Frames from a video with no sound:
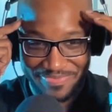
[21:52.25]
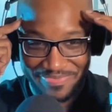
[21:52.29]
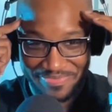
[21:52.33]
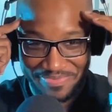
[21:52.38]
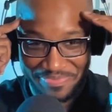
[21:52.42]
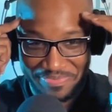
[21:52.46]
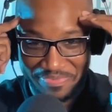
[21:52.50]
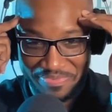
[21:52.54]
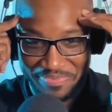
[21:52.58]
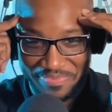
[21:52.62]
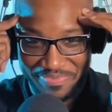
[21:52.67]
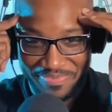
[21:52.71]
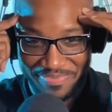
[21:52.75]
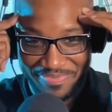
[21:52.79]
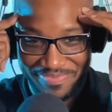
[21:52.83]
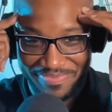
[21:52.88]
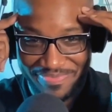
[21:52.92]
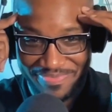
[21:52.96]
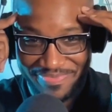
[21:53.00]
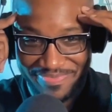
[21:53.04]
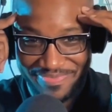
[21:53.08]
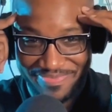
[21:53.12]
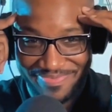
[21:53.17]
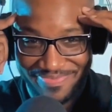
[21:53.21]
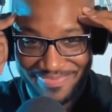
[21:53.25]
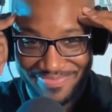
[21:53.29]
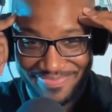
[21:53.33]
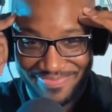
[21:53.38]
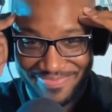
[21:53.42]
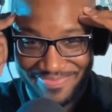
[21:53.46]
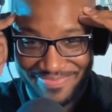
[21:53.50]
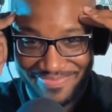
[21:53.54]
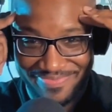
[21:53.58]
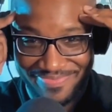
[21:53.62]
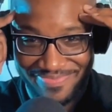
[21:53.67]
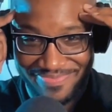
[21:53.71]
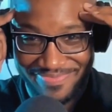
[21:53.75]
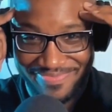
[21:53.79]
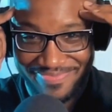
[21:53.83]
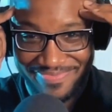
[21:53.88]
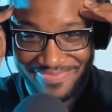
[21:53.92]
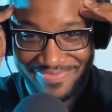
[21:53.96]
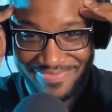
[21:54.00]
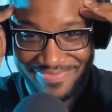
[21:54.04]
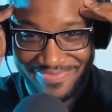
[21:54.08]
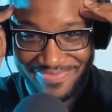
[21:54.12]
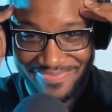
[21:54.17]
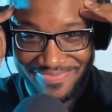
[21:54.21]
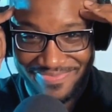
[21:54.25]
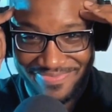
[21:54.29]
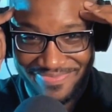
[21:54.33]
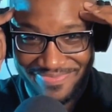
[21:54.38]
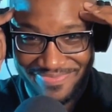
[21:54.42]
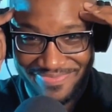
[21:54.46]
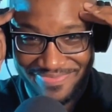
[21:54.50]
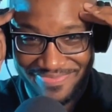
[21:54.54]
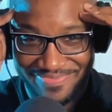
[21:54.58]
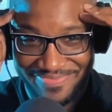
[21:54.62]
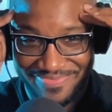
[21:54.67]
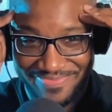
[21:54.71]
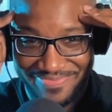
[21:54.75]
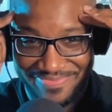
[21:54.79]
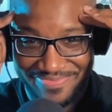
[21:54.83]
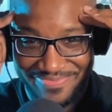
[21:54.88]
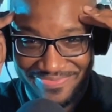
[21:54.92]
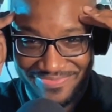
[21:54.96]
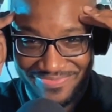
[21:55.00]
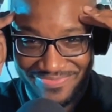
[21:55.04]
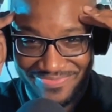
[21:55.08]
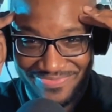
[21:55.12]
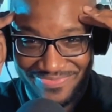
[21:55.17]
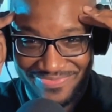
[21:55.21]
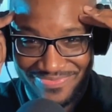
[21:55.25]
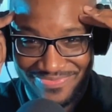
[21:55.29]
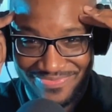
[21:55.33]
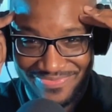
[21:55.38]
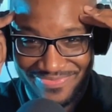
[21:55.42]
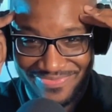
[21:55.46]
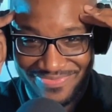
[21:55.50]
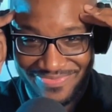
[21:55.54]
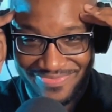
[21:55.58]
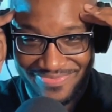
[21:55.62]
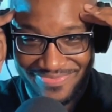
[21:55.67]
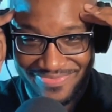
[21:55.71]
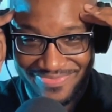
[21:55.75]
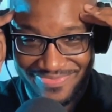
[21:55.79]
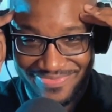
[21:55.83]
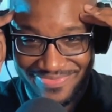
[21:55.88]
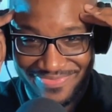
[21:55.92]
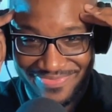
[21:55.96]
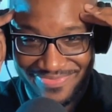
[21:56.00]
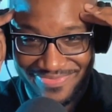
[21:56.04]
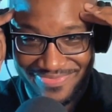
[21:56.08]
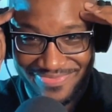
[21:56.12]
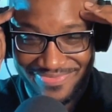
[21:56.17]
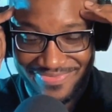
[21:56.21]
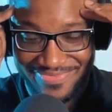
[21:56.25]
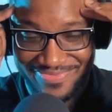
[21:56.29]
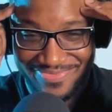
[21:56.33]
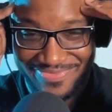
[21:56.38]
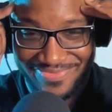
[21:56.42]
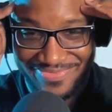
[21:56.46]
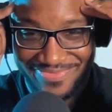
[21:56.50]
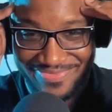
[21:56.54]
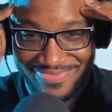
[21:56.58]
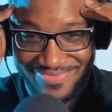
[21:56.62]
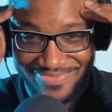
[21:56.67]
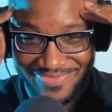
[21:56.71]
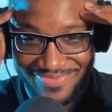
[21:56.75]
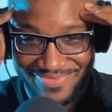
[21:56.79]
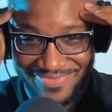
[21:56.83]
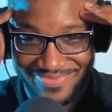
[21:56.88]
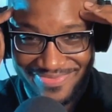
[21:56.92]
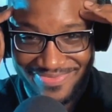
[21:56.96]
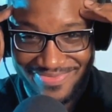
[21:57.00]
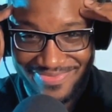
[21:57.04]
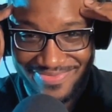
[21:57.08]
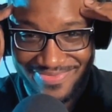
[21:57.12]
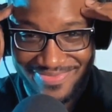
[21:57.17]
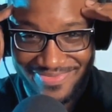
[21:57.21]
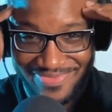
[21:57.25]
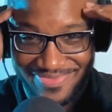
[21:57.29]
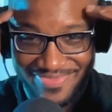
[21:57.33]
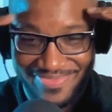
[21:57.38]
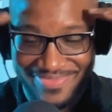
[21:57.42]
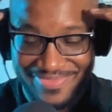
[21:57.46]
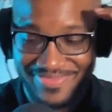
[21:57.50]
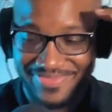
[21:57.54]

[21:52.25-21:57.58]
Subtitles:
The person shown says nothing.